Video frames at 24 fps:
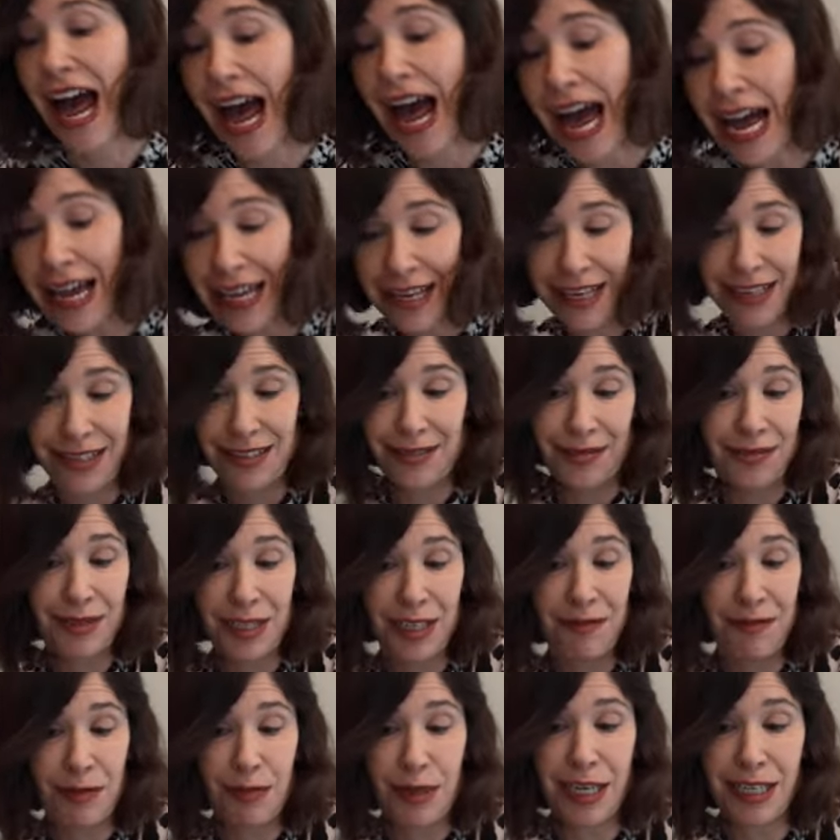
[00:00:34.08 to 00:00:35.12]
I
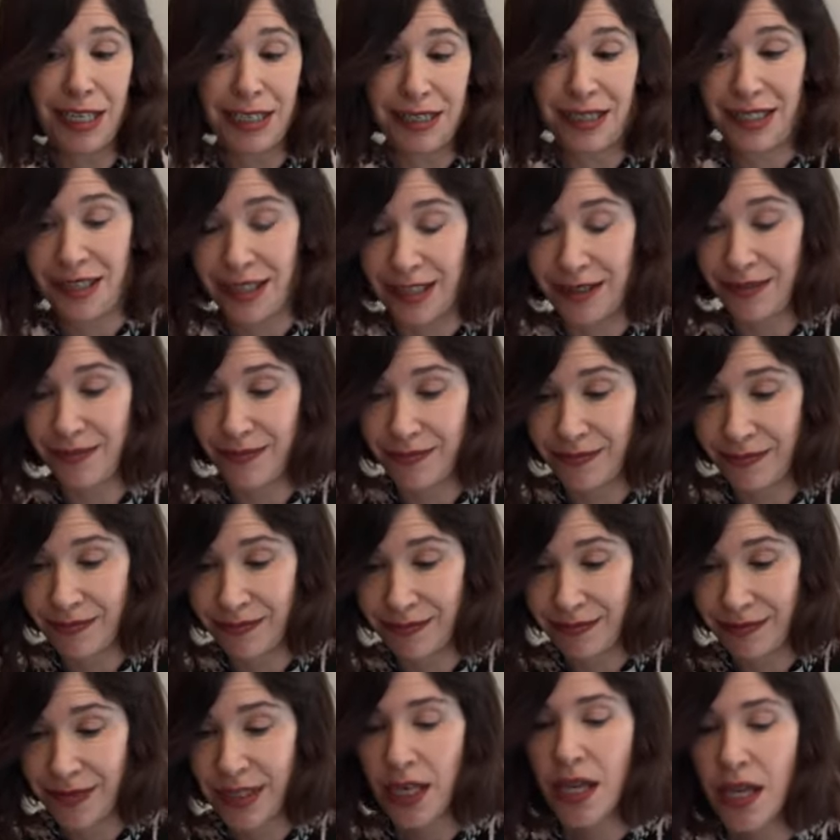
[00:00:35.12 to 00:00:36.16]
would even pay to see it.
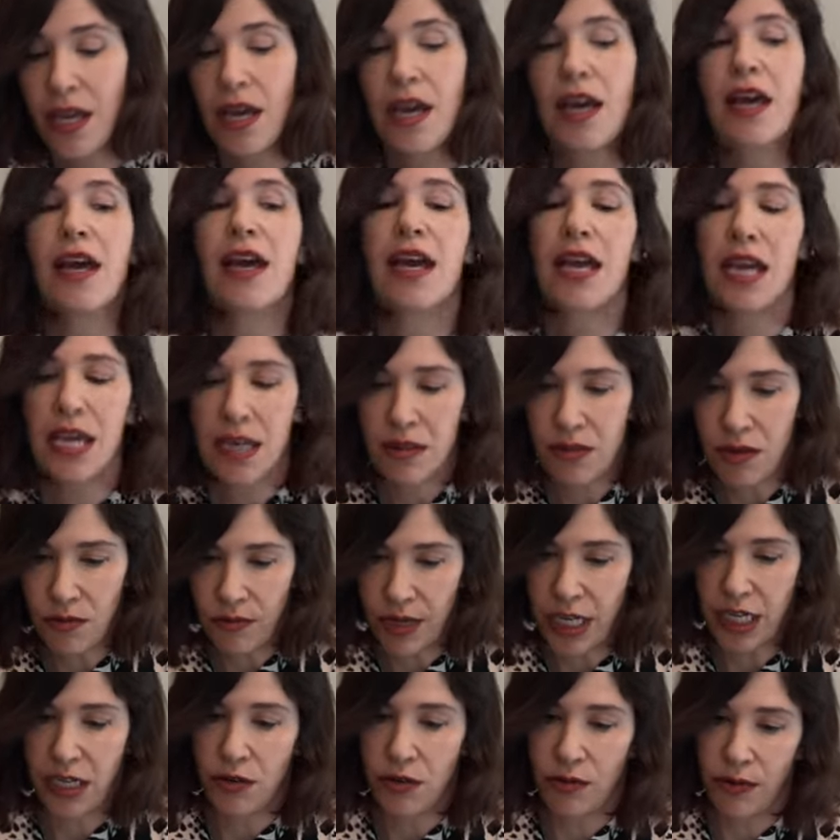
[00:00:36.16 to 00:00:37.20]
And they're
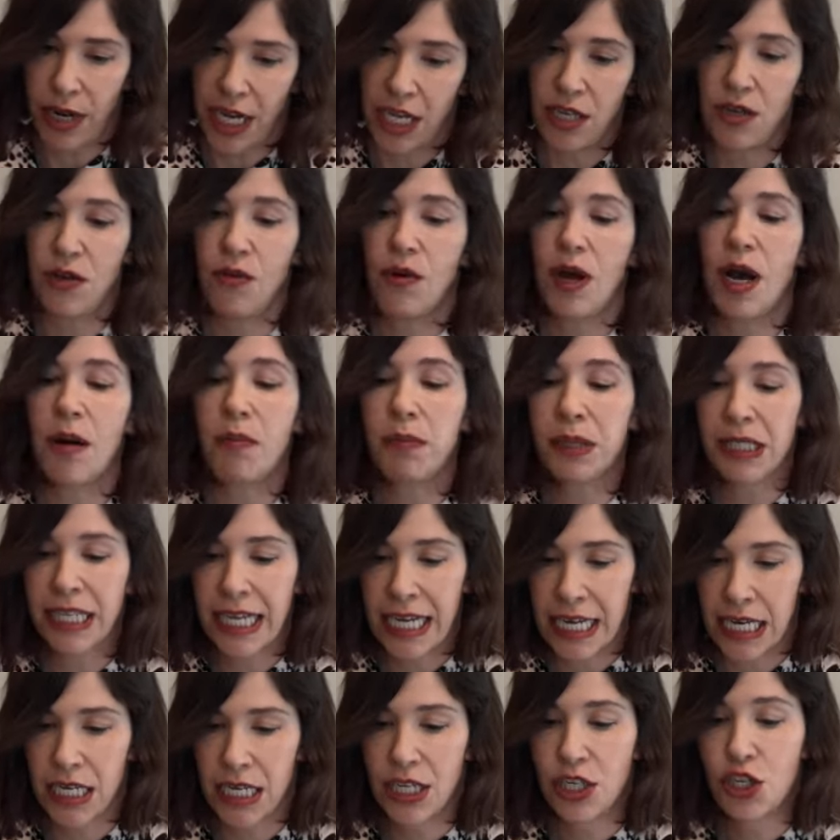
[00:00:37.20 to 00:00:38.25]
ready to write you a
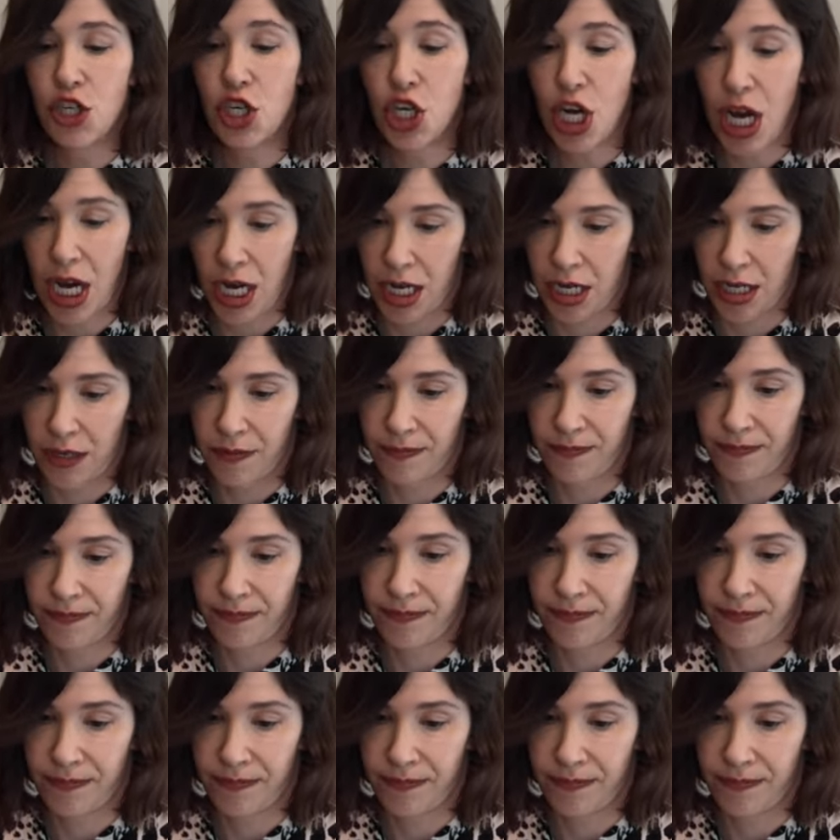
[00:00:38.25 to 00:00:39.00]
blank check.